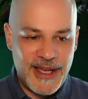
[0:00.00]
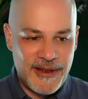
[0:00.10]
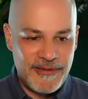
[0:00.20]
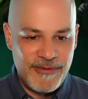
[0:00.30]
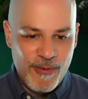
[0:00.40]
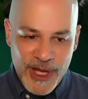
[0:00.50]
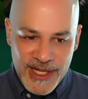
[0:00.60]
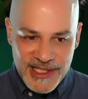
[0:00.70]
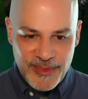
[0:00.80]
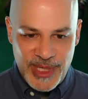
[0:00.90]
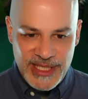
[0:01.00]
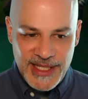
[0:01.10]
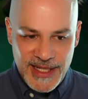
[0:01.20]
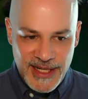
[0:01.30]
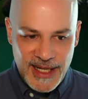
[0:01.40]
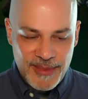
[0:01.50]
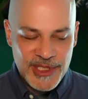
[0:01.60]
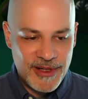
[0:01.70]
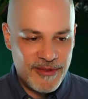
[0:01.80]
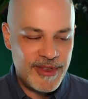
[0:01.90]
of what is depicted in an
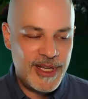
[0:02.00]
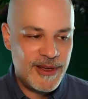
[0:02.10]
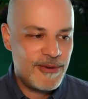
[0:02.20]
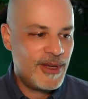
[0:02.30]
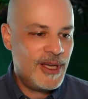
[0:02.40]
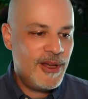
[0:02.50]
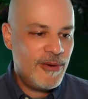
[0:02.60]
image or a video,